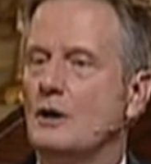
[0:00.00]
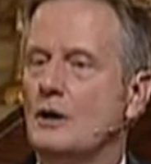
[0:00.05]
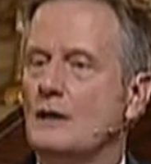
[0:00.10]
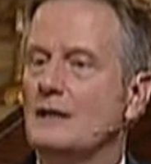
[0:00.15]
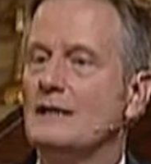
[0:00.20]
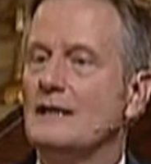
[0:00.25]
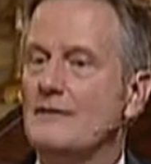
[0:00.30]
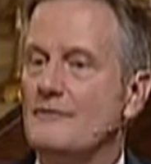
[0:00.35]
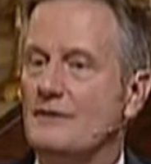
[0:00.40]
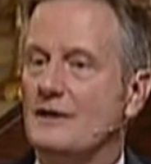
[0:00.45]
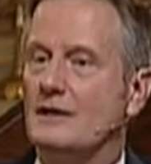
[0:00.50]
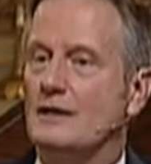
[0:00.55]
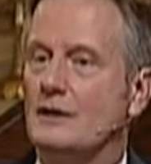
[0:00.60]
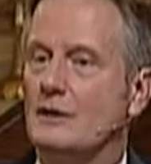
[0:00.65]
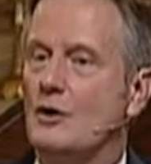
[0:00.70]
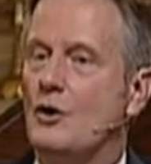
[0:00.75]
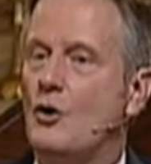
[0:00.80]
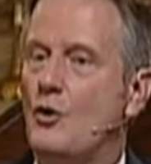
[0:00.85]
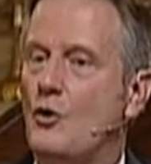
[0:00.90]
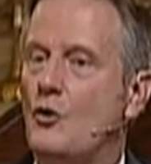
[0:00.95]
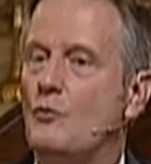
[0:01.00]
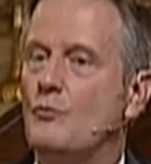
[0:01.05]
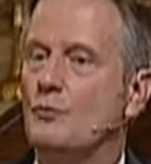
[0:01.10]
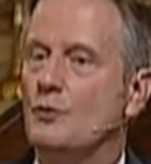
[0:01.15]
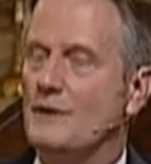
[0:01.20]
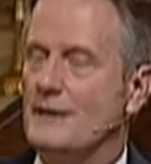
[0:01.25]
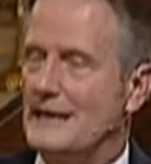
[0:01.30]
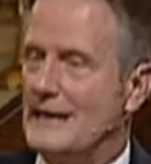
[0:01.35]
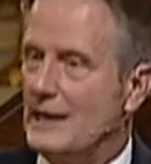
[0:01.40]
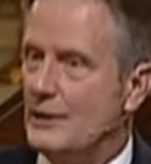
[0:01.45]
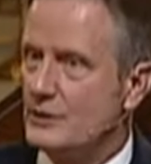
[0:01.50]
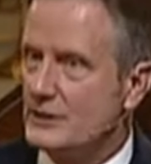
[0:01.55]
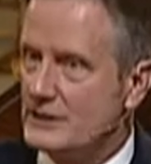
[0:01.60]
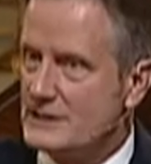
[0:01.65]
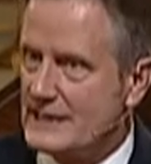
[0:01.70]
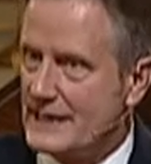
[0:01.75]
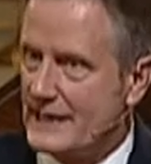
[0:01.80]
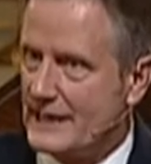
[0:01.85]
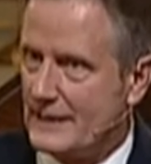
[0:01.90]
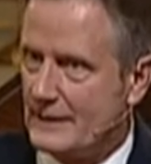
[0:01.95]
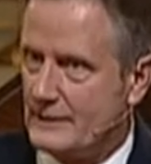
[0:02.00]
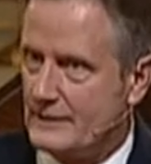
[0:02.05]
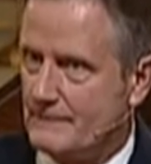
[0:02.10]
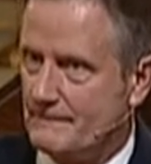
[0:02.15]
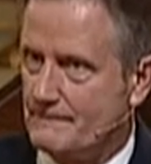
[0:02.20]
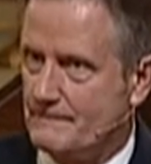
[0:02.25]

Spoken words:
living in a home without a dad.